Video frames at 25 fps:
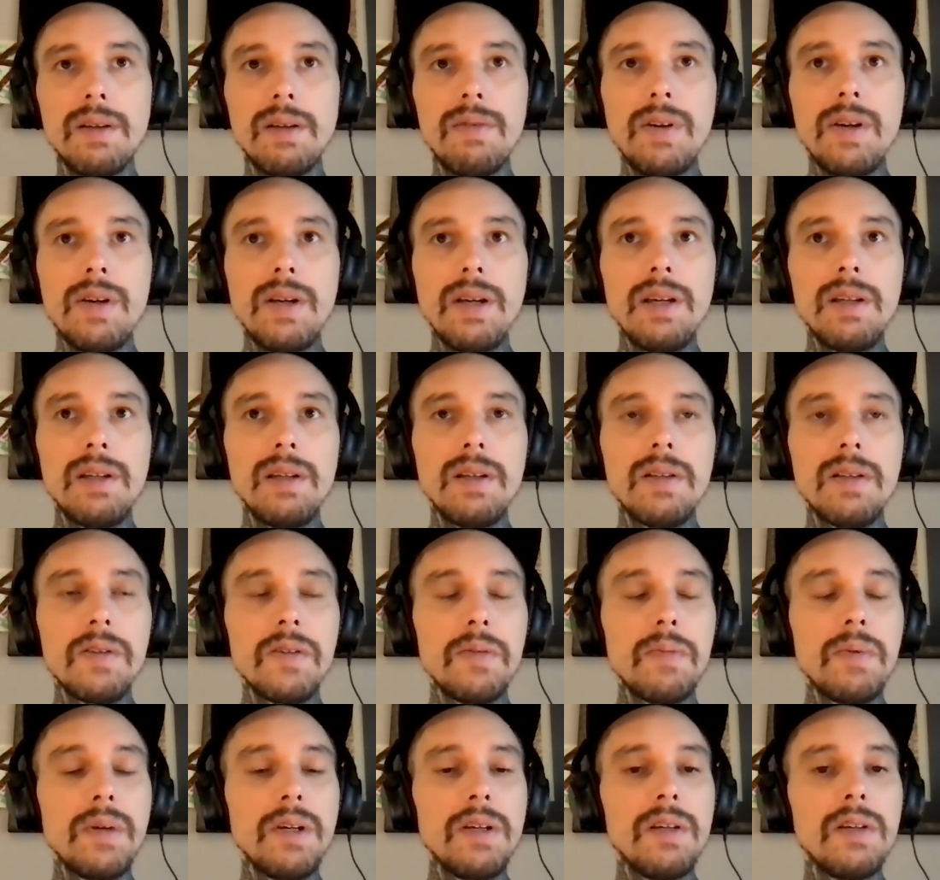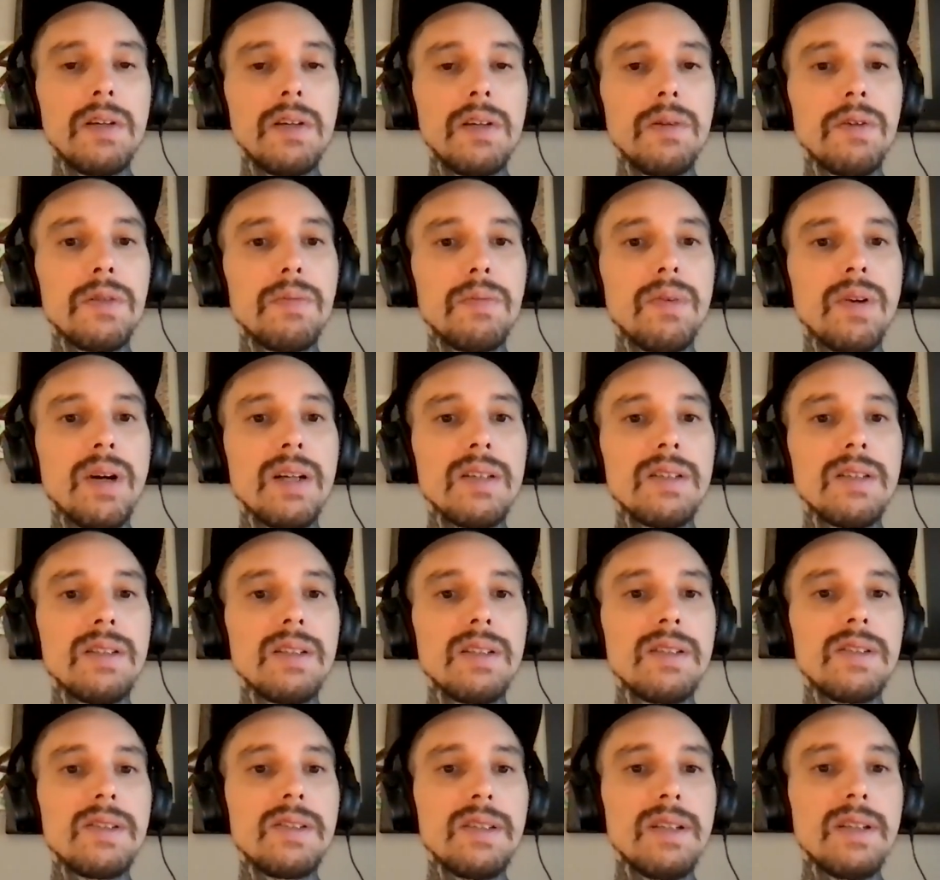very inconspicuous
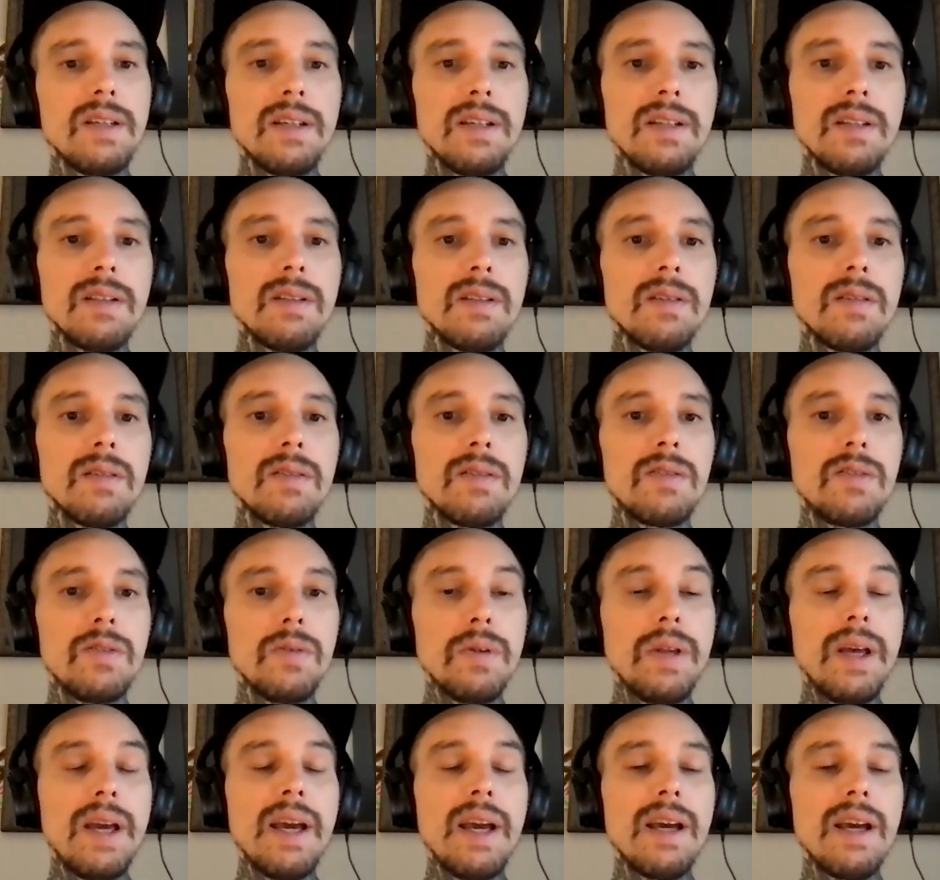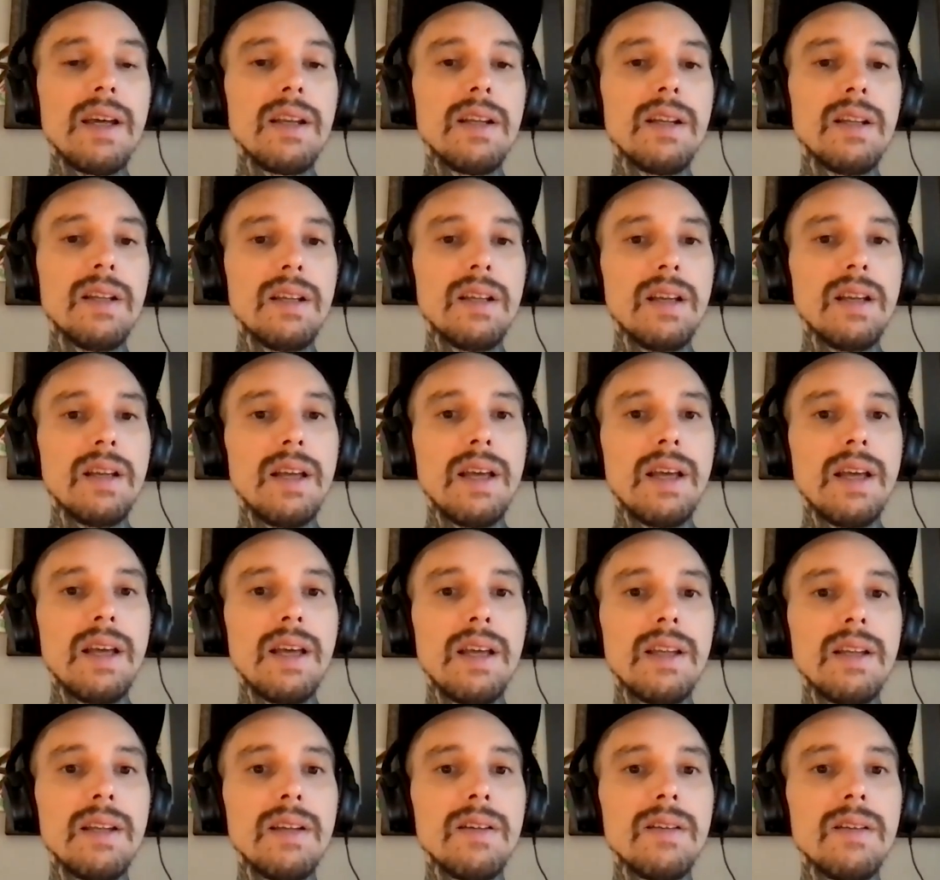presence in Sudan
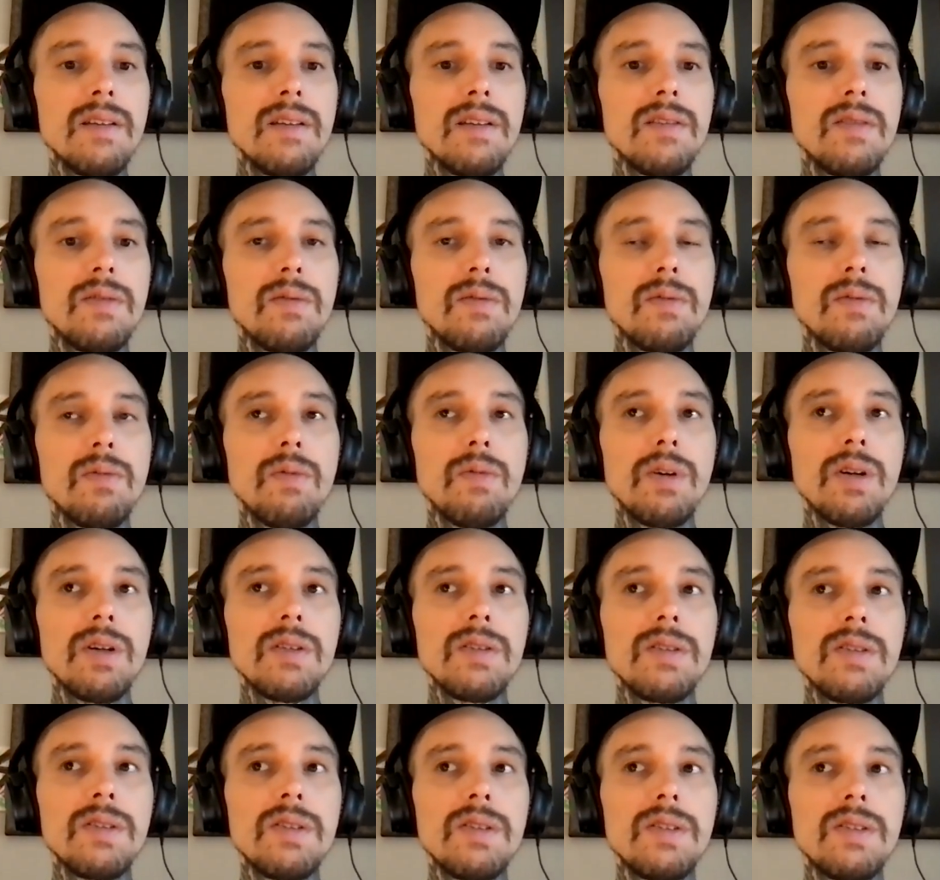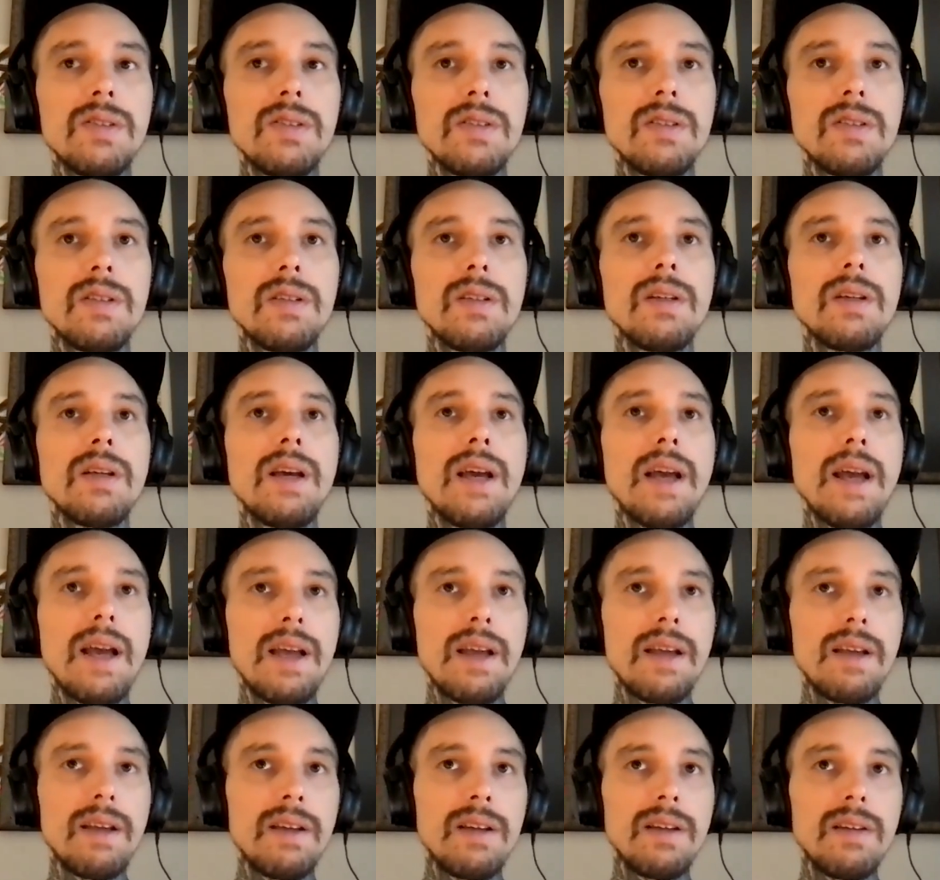and was
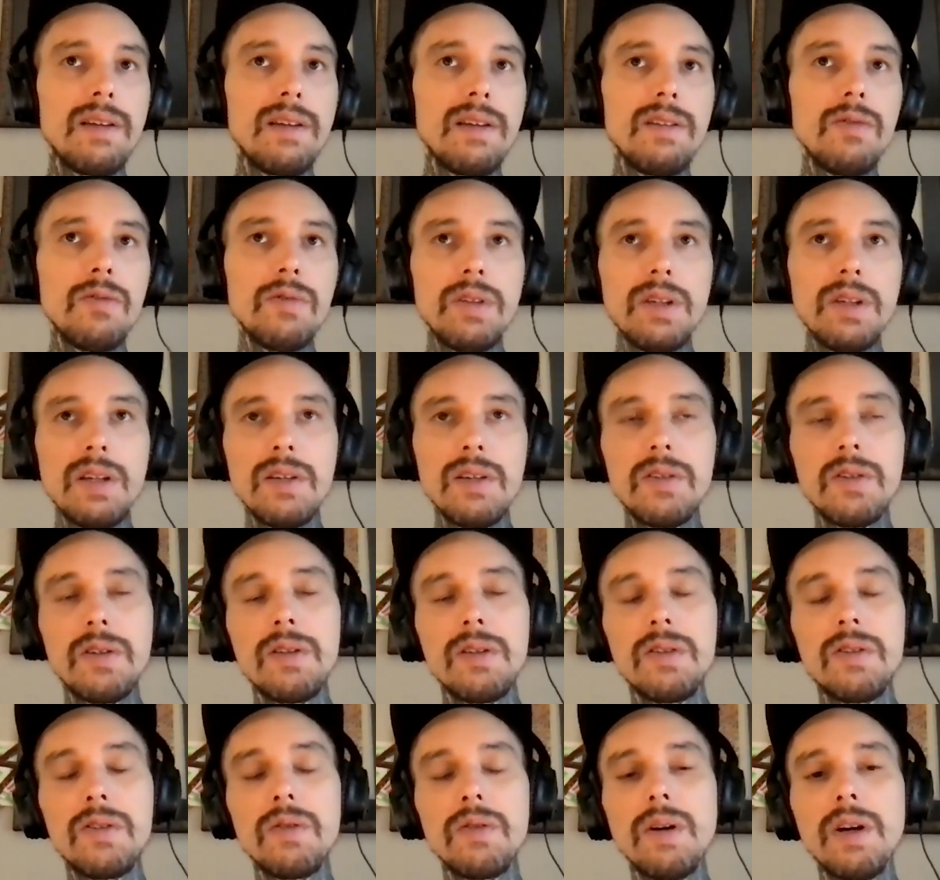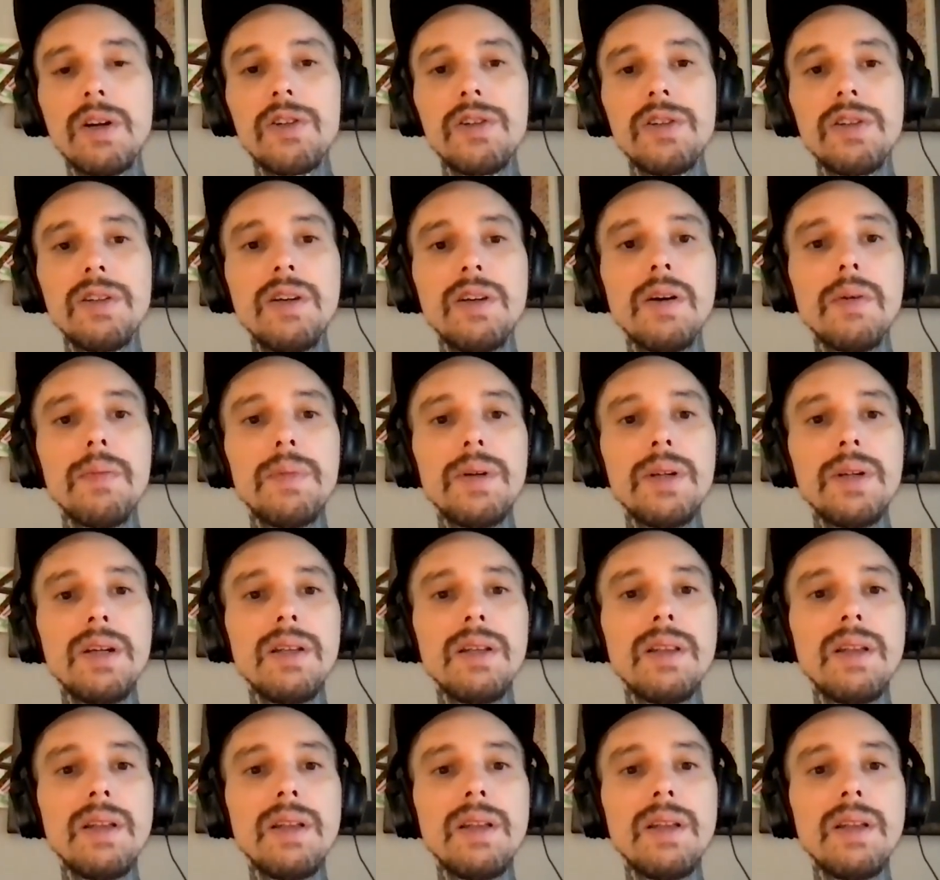using his construction company